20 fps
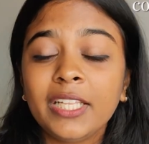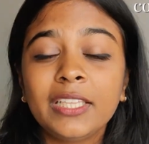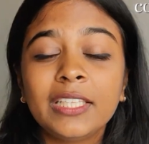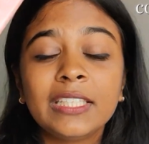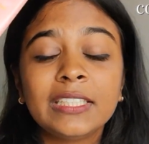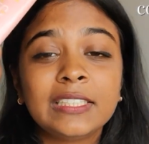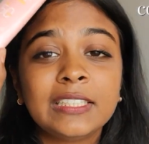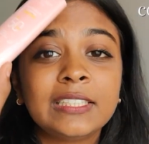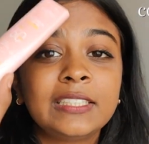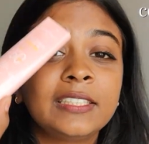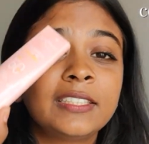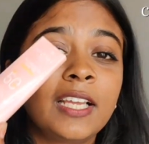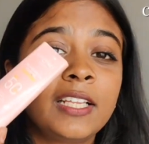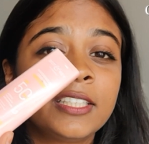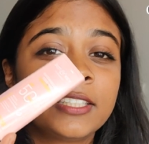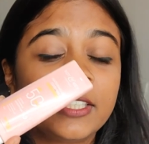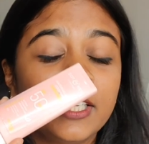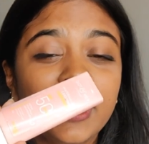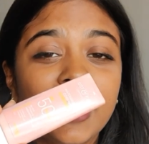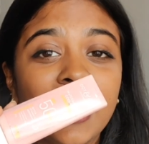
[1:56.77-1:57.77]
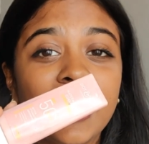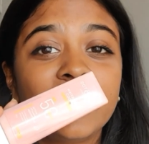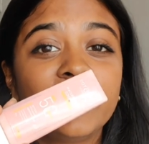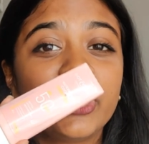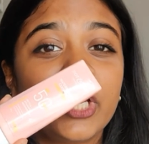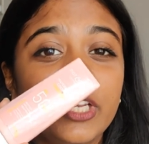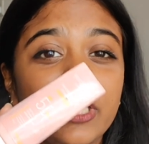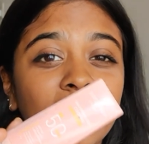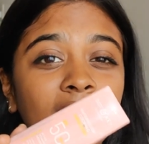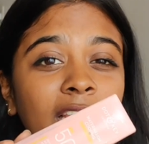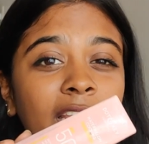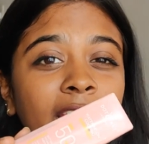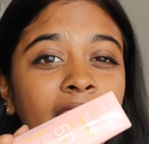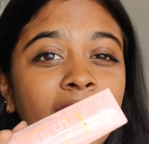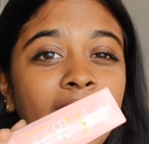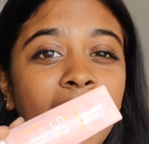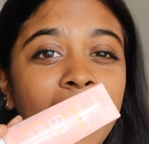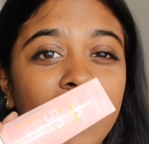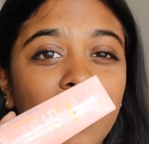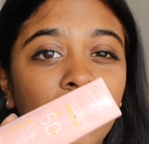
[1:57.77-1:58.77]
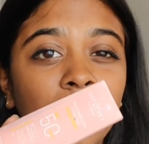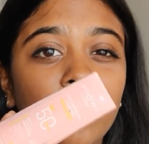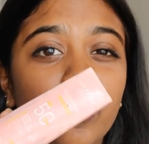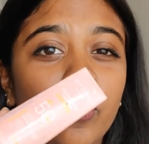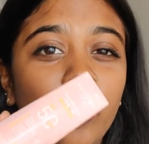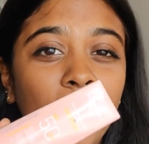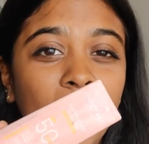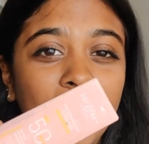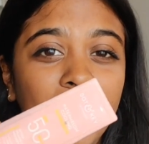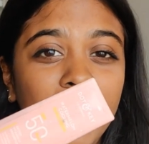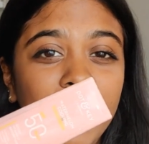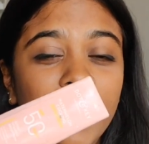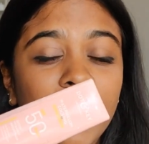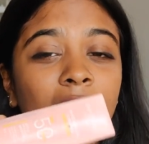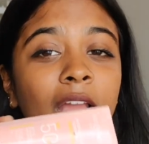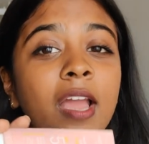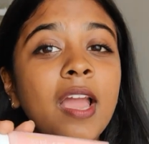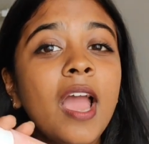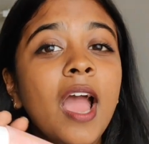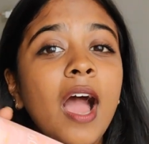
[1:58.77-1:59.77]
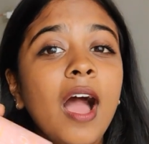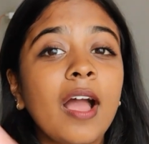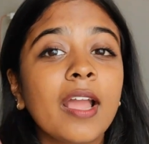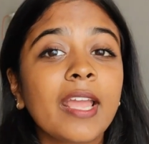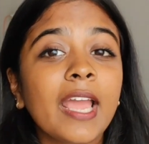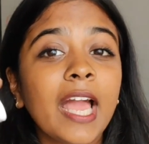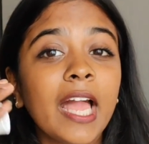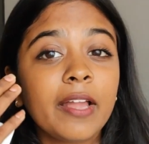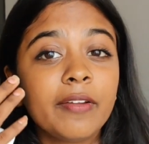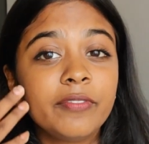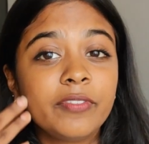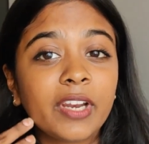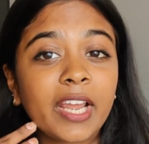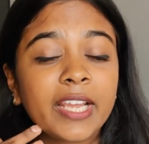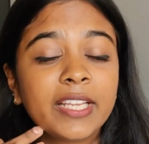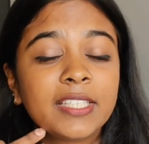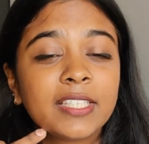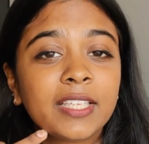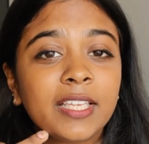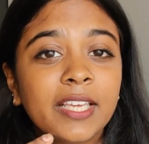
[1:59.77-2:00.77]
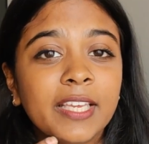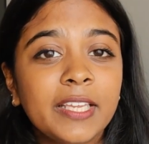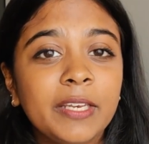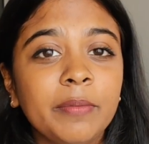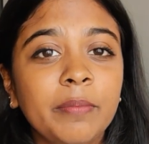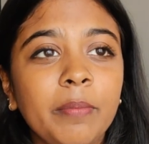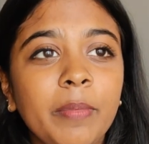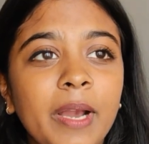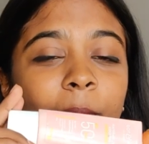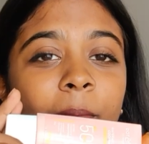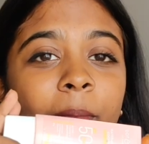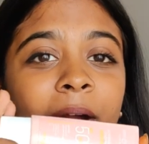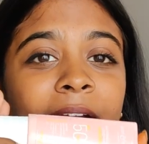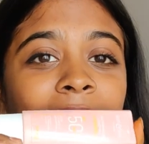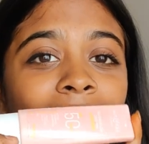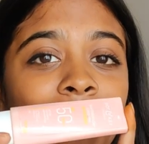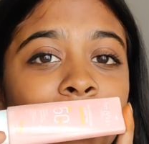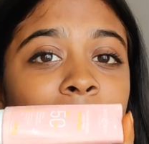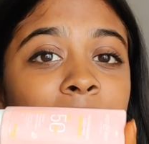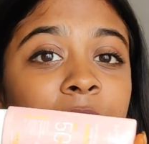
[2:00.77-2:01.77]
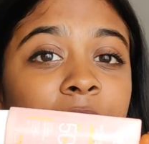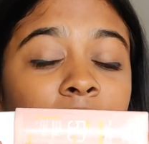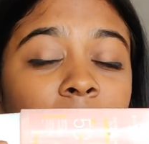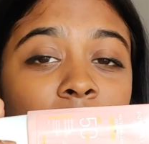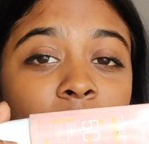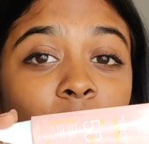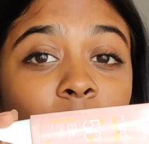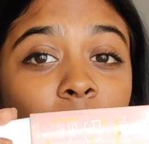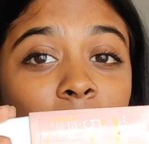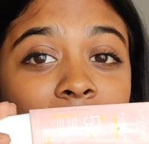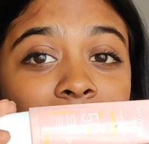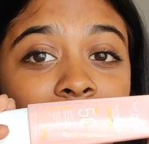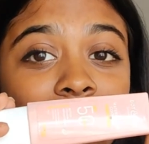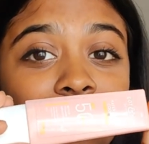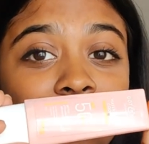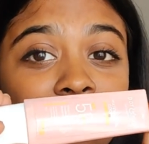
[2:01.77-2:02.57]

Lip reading: This is the sunscreen I generally end up wearing. I have dry skin, but I prefer to wear